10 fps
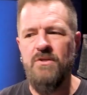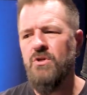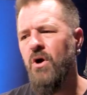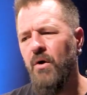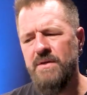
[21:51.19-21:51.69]

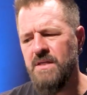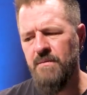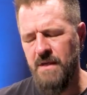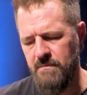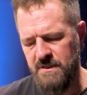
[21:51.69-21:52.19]
So you're always
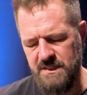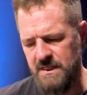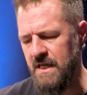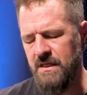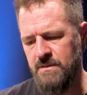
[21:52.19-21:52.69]
going to make
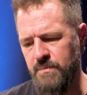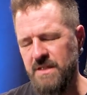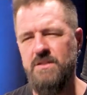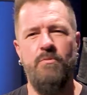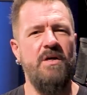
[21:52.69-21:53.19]
mistakes, but
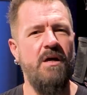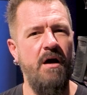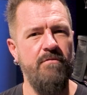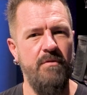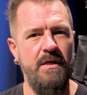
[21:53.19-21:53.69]
it's the
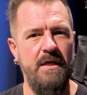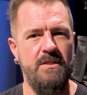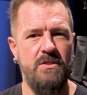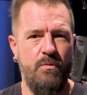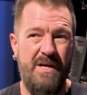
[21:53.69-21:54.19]
recovery,
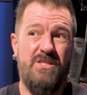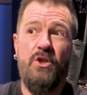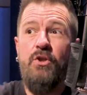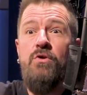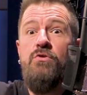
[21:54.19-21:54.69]
it's the
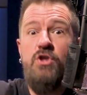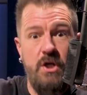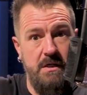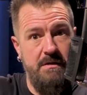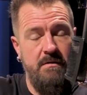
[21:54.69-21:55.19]

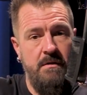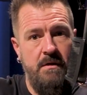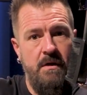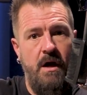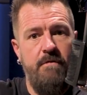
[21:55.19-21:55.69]
resolution
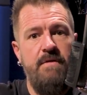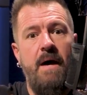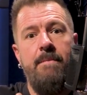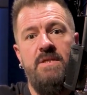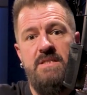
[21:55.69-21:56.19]
of
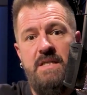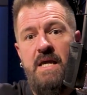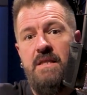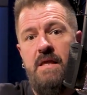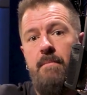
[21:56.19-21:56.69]
that
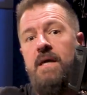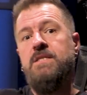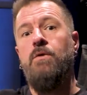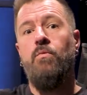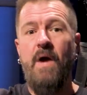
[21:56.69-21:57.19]
mistake that
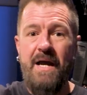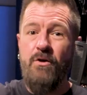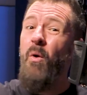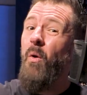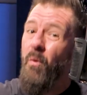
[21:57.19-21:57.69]
makes it
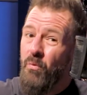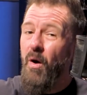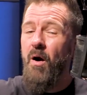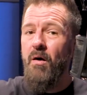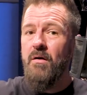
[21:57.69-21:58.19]
right or
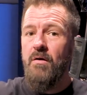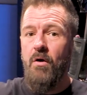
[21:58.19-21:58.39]
wrong,